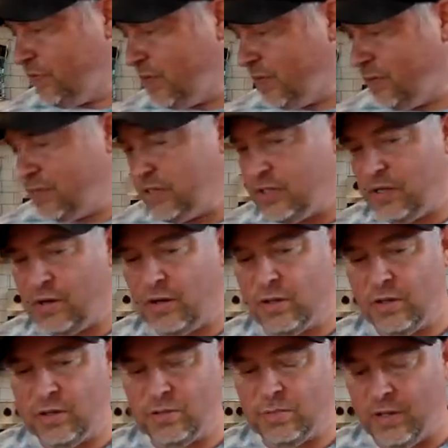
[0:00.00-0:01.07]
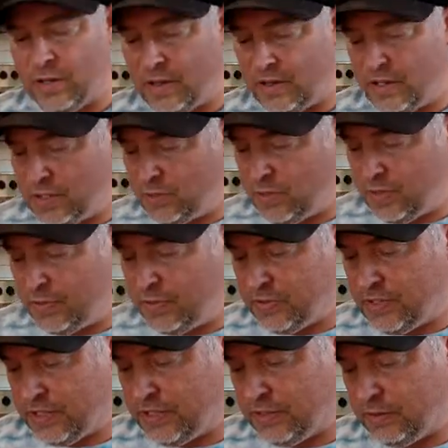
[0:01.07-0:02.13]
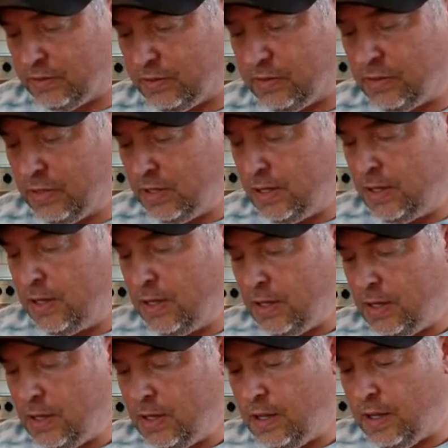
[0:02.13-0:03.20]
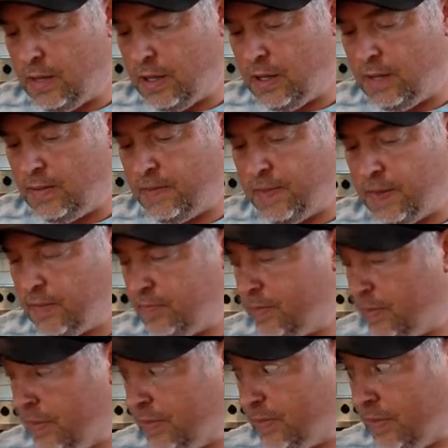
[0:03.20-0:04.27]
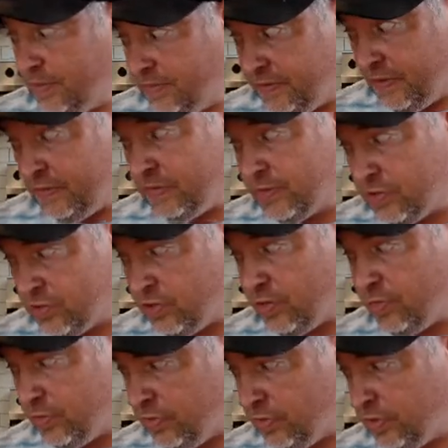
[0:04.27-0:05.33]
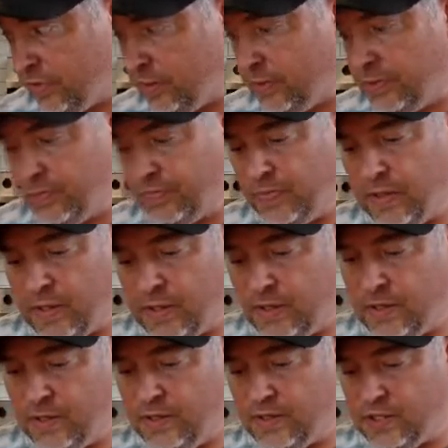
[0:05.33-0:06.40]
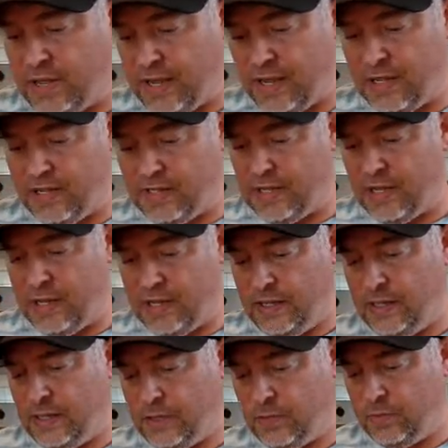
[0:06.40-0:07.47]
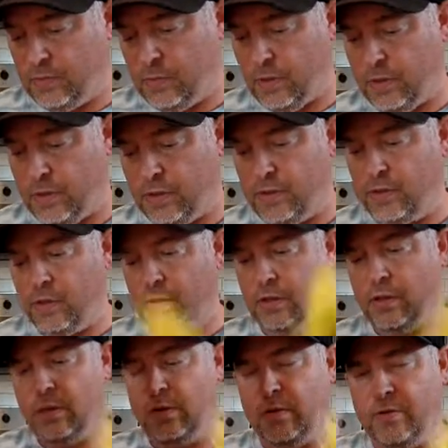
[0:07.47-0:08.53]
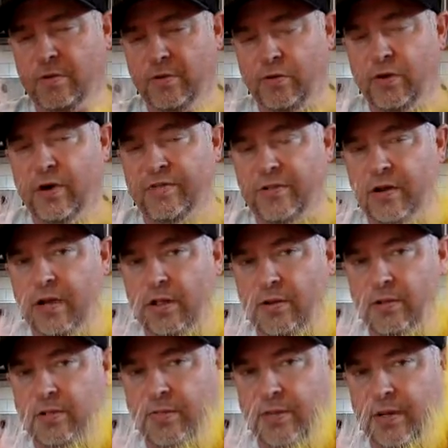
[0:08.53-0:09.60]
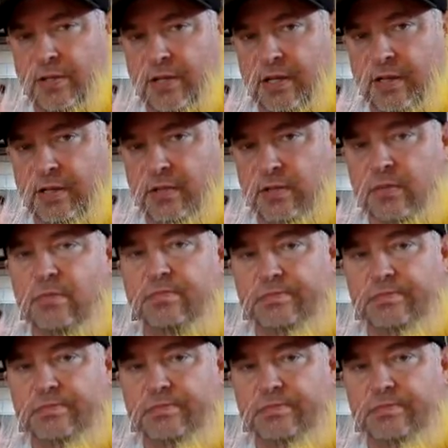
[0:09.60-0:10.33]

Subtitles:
materials, but in this one in particular, it being my favorite streamer really, is I tie with 4 different colors of bucktails.